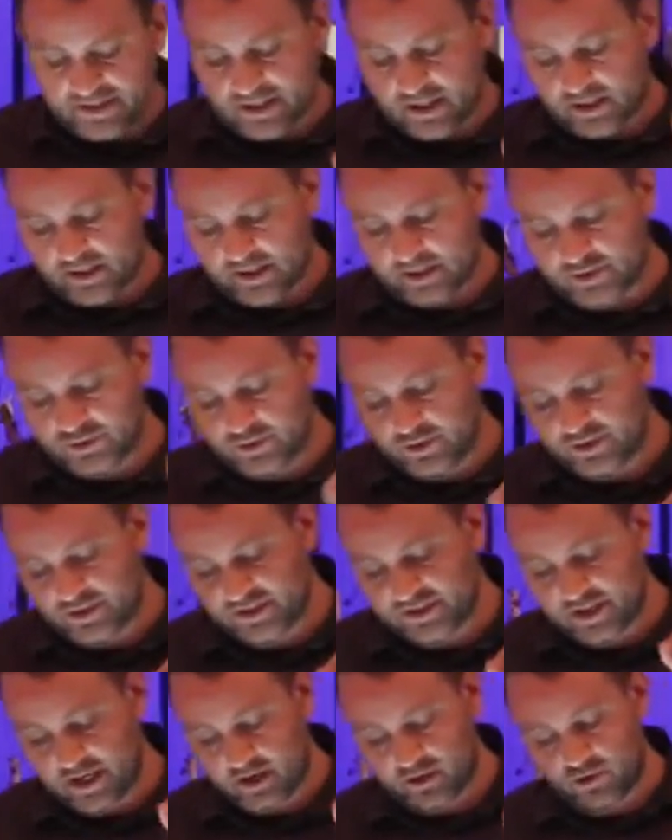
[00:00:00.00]
the Zealot and Judas
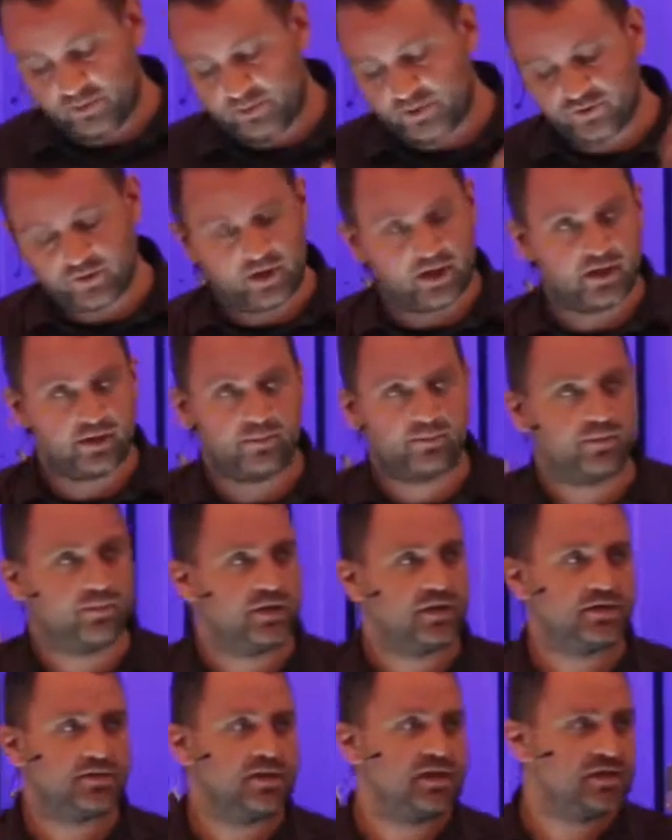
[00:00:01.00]
Iscariot who betrayed him.
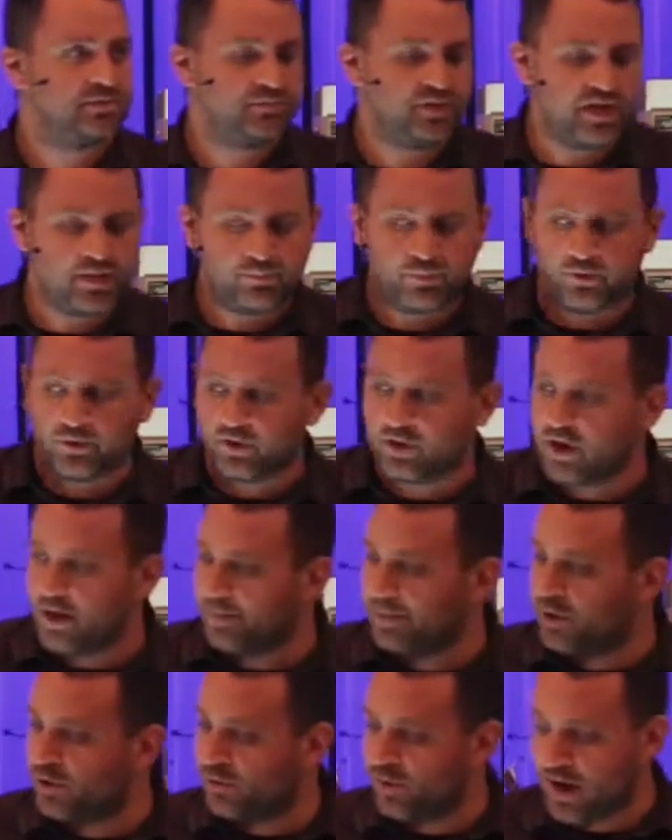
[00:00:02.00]
These, these people, they're
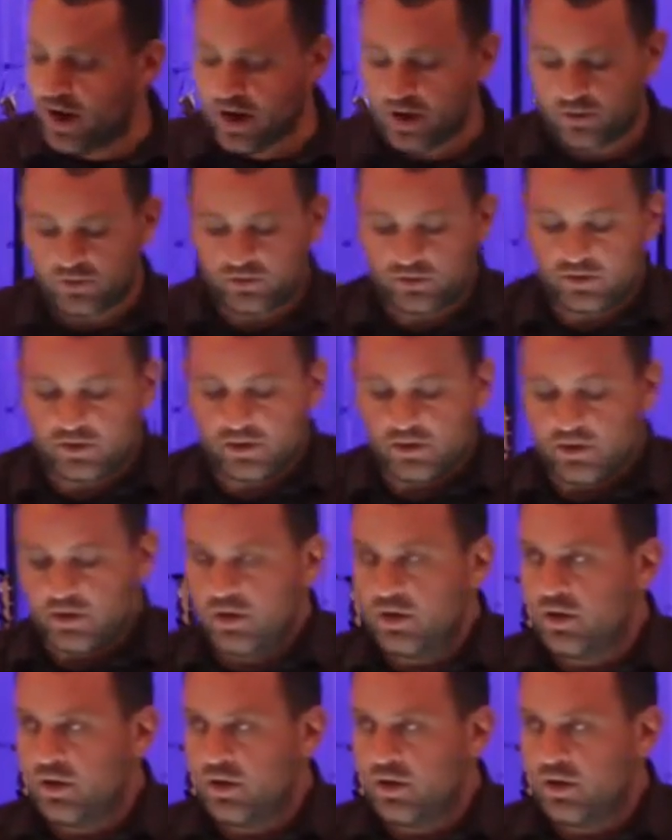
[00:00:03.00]
coming around.